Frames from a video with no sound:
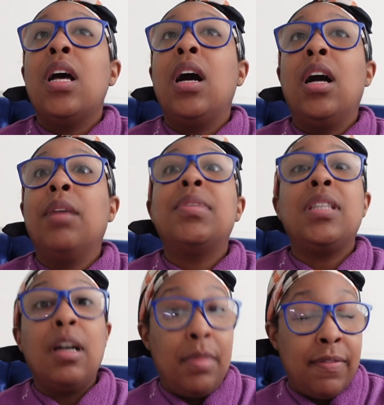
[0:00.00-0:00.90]
um,
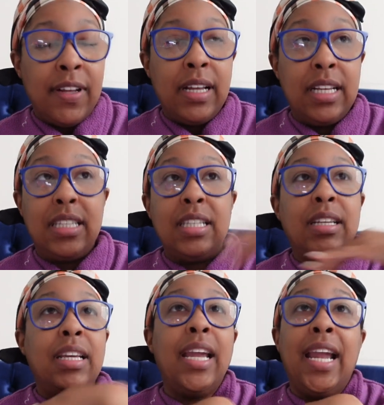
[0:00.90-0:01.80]
some of us,
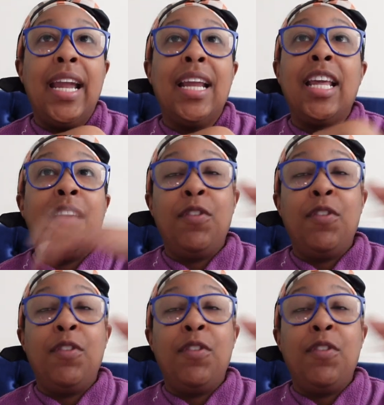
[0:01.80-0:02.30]
and if